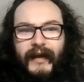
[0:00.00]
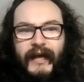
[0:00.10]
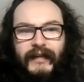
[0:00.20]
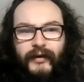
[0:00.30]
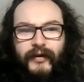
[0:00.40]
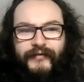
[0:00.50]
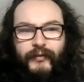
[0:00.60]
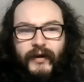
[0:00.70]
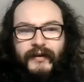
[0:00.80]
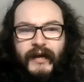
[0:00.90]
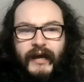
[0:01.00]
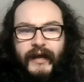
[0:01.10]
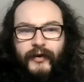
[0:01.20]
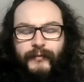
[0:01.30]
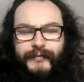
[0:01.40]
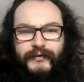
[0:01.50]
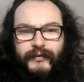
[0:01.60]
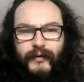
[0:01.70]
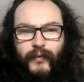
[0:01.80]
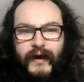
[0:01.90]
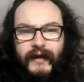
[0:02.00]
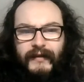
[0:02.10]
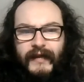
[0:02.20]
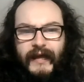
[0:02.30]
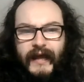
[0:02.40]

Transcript: Hello everyone, I hope you're doing well,